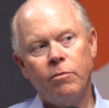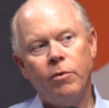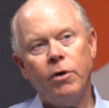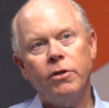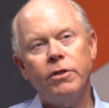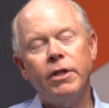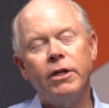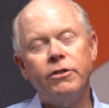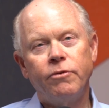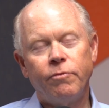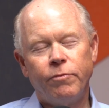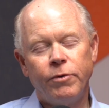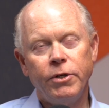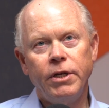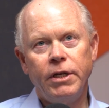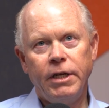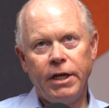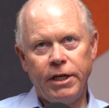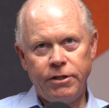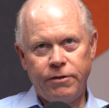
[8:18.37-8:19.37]
Well, that's
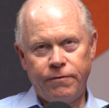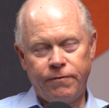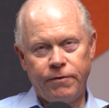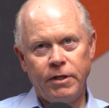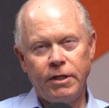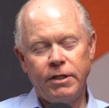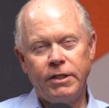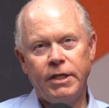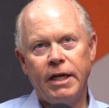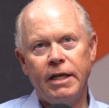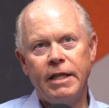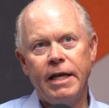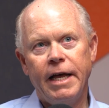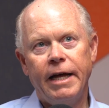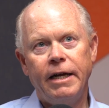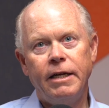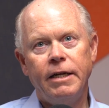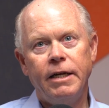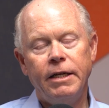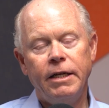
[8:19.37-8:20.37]
really nice for you to say
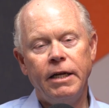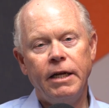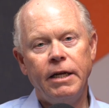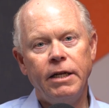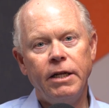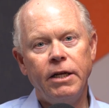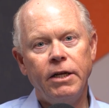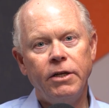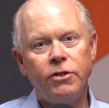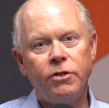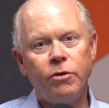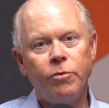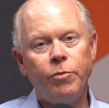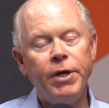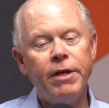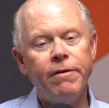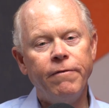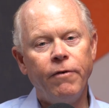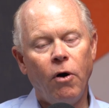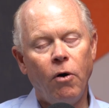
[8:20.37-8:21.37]
that. It is. We
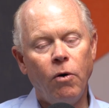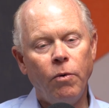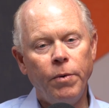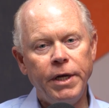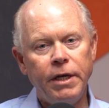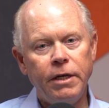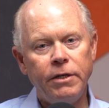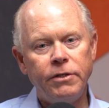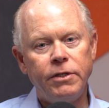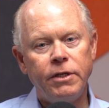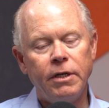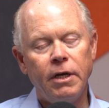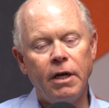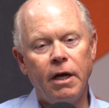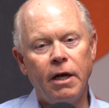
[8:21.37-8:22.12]
have always